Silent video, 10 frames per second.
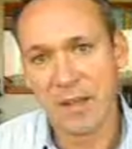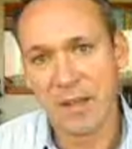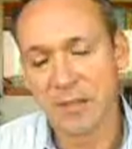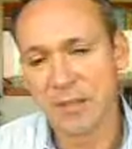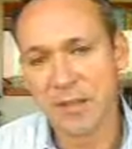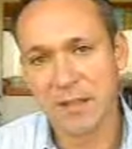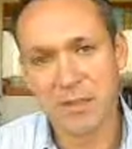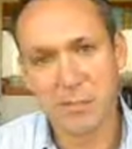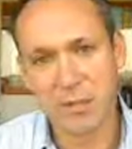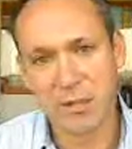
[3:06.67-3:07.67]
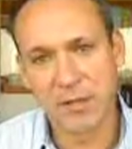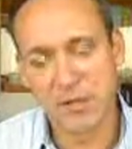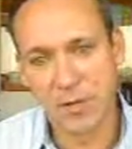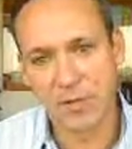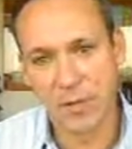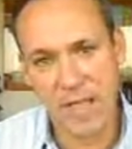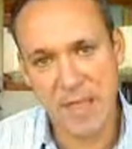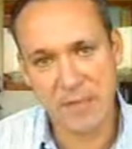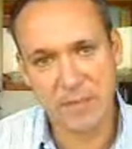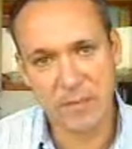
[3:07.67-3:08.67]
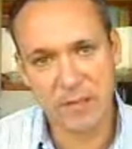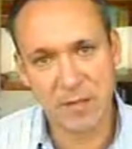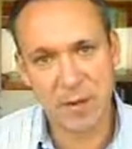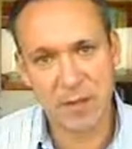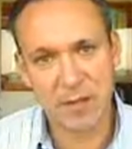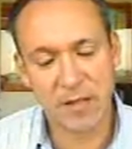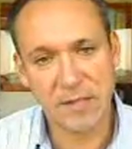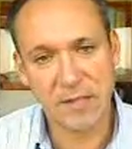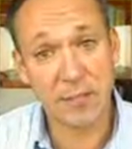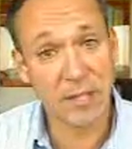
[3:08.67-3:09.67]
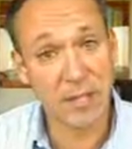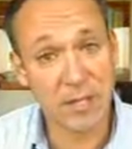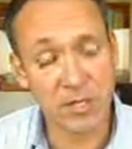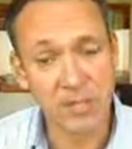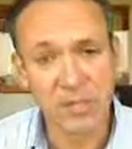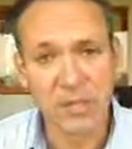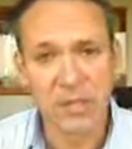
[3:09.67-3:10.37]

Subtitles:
Alt-A. They're really known for that in the market type lender.